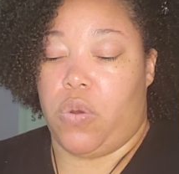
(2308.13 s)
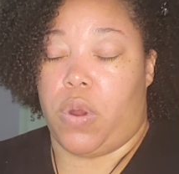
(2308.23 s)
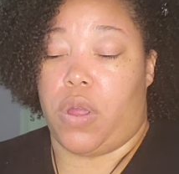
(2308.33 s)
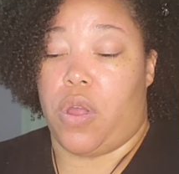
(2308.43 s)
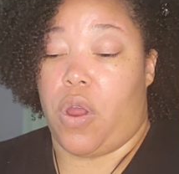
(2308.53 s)

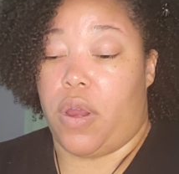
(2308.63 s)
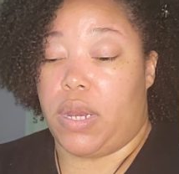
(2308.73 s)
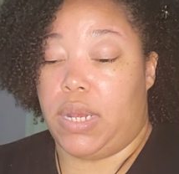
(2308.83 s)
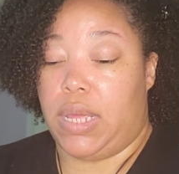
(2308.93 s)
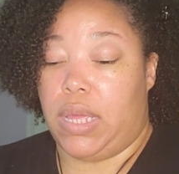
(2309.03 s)
or
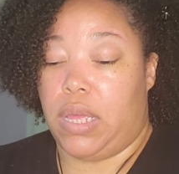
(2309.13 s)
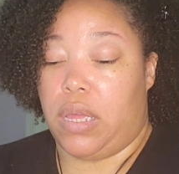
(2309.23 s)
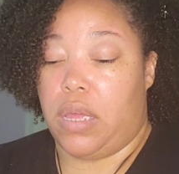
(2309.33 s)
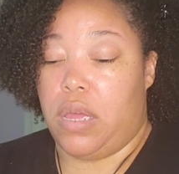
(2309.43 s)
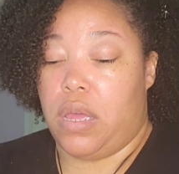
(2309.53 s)

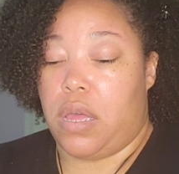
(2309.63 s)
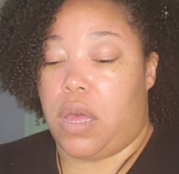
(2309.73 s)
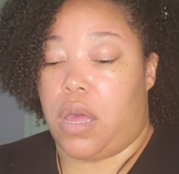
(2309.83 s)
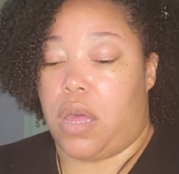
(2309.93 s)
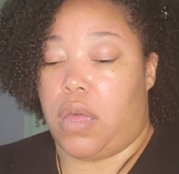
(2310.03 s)
gardening.
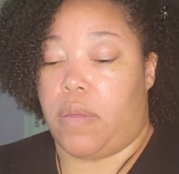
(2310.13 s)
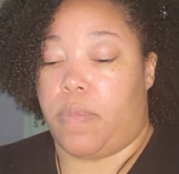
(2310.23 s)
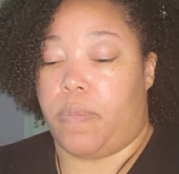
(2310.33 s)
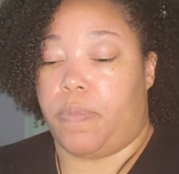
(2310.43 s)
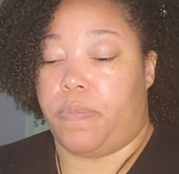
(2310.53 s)

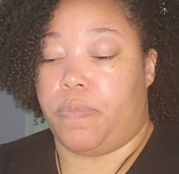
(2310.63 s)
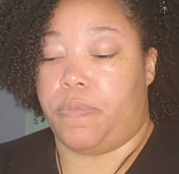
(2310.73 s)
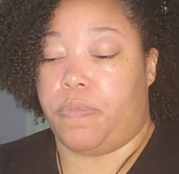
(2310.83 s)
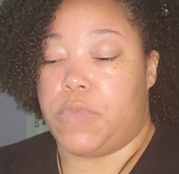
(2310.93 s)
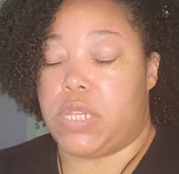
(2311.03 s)
Um,
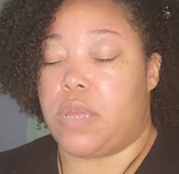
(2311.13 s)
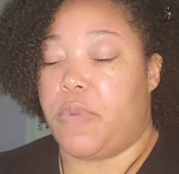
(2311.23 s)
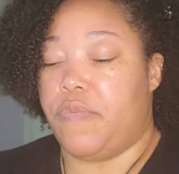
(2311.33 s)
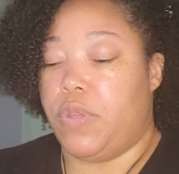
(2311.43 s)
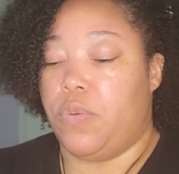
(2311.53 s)
some
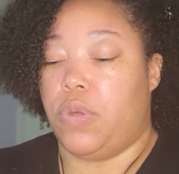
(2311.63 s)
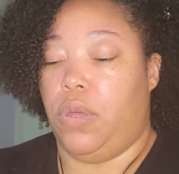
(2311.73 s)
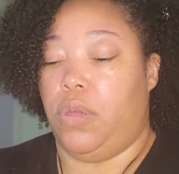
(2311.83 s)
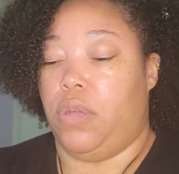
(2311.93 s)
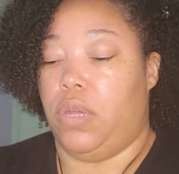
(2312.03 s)
of you
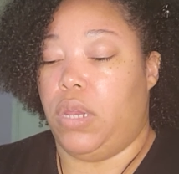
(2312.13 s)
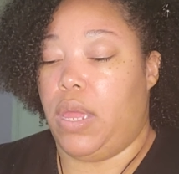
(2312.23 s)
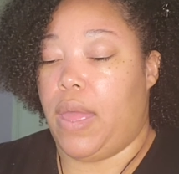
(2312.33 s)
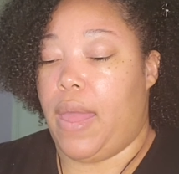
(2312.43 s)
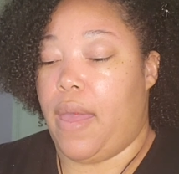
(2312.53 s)
could
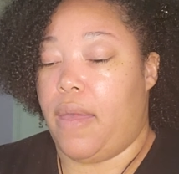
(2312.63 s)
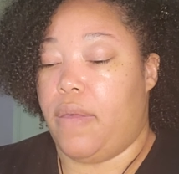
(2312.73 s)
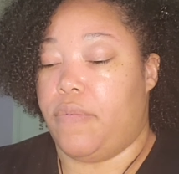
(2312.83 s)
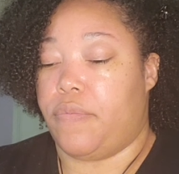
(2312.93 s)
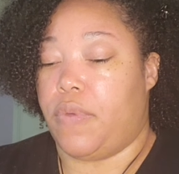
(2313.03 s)

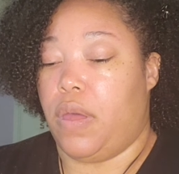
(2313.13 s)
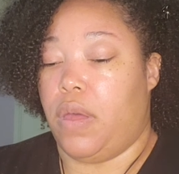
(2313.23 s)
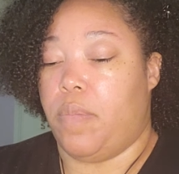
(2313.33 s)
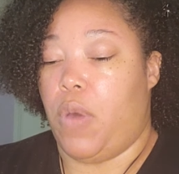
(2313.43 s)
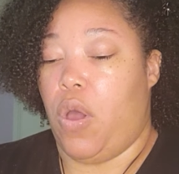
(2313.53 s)
have
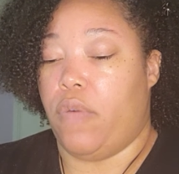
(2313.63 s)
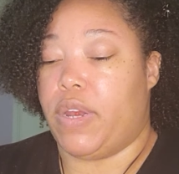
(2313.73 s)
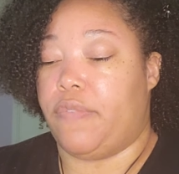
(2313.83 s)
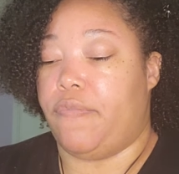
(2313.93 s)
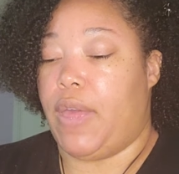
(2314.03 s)
um,
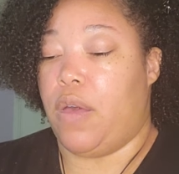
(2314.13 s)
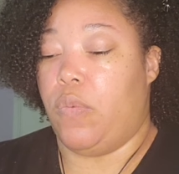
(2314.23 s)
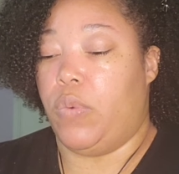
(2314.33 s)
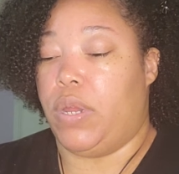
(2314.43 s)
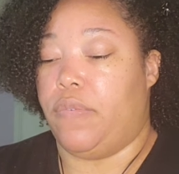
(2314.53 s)
already
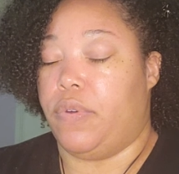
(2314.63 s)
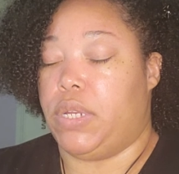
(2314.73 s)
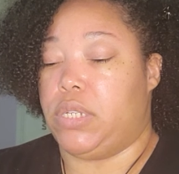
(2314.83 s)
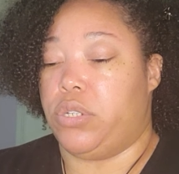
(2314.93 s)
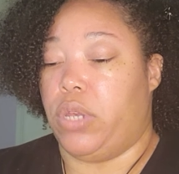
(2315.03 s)
found whatever
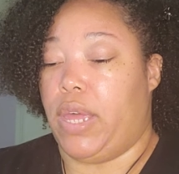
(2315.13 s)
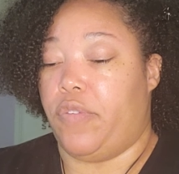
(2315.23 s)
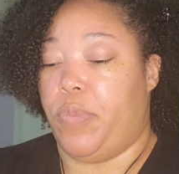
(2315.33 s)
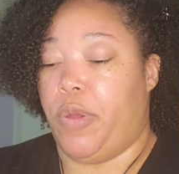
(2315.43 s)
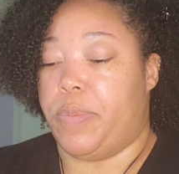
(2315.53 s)
it is your
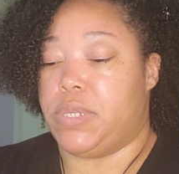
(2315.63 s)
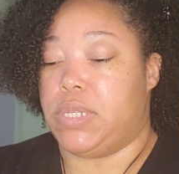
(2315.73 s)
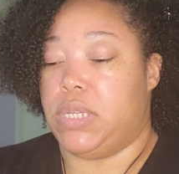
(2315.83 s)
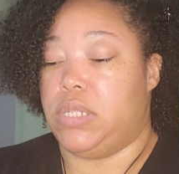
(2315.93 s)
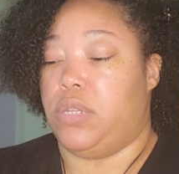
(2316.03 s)
life purpose
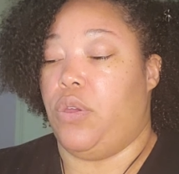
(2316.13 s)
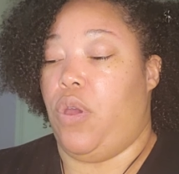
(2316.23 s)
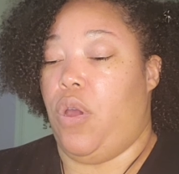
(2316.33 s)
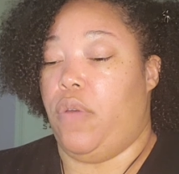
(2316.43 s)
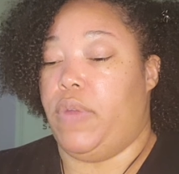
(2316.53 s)
is and
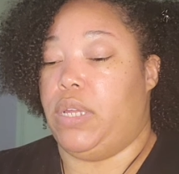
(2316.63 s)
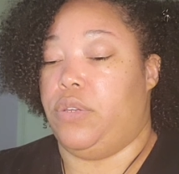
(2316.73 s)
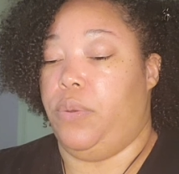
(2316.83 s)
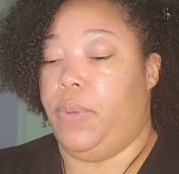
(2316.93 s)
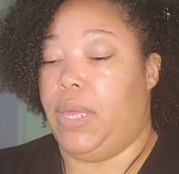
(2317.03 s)
you're already
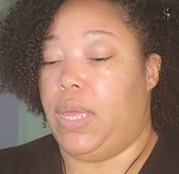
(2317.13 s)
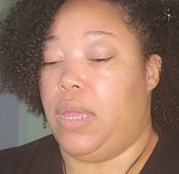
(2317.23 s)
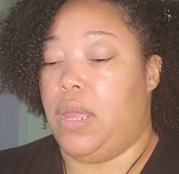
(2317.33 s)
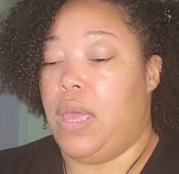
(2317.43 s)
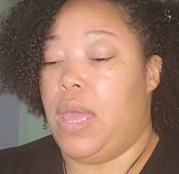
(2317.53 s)

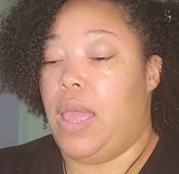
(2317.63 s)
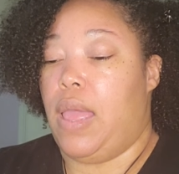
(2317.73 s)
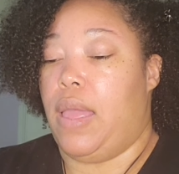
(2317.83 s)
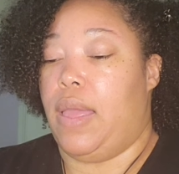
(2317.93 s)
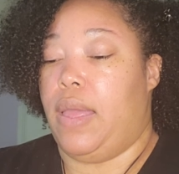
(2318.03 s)
doing
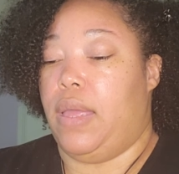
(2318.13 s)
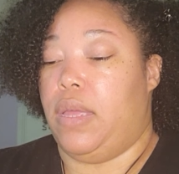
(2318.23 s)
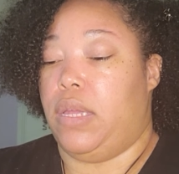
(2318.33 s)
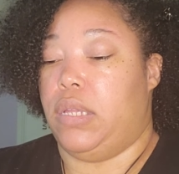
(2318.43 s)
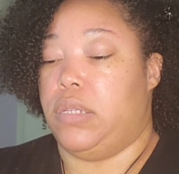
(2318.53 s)
it.
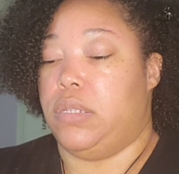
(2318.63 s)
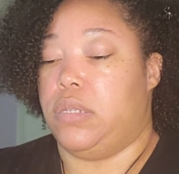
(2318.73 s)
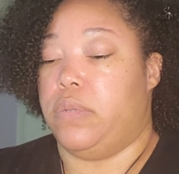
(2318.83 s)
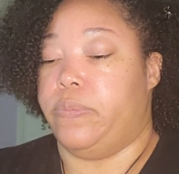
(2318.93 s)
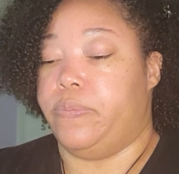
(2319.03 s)
And